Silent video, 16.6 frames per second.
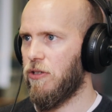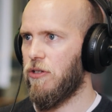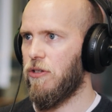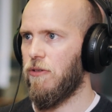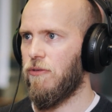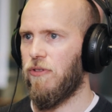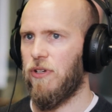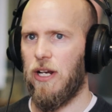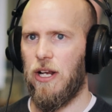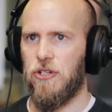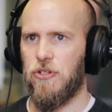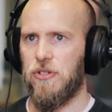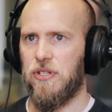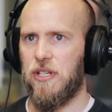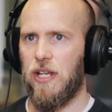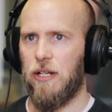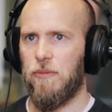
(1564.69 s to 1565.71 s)
to do
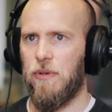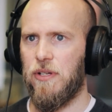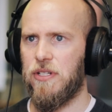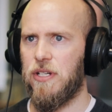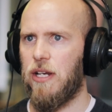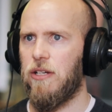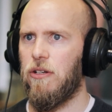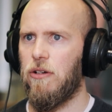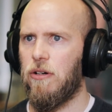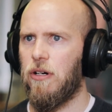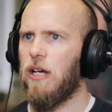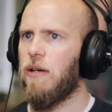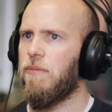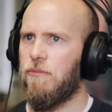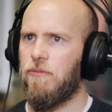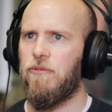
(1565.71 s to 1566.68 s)
financial statements and you're a